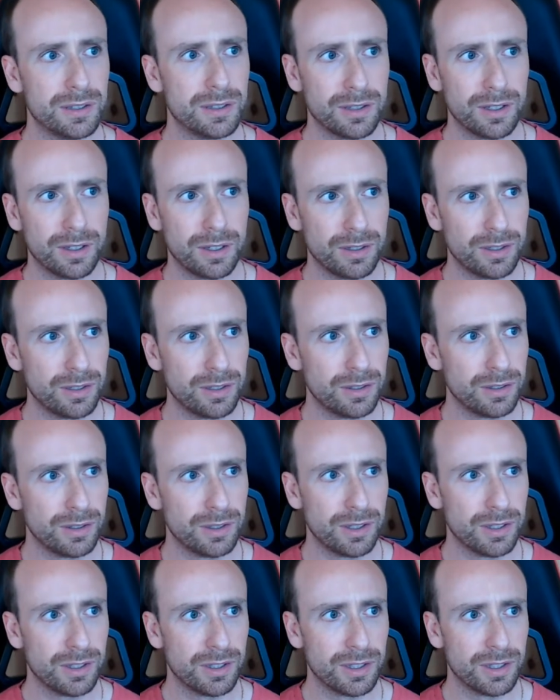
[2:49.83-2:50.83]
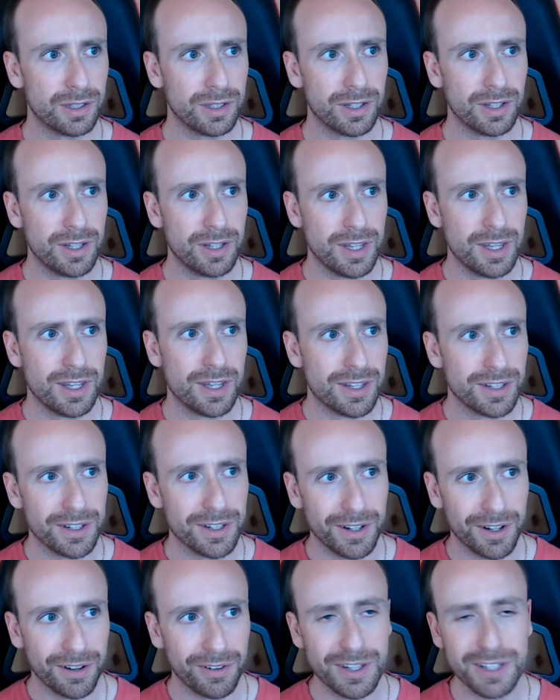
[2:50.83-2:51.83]

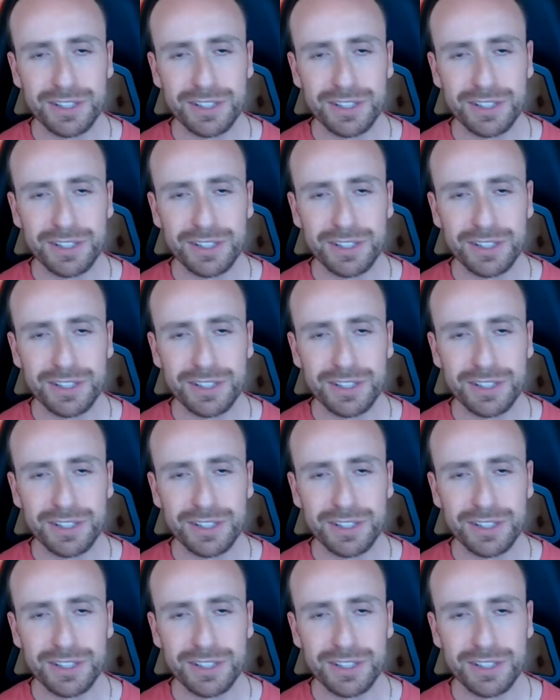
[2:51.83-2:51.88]
and then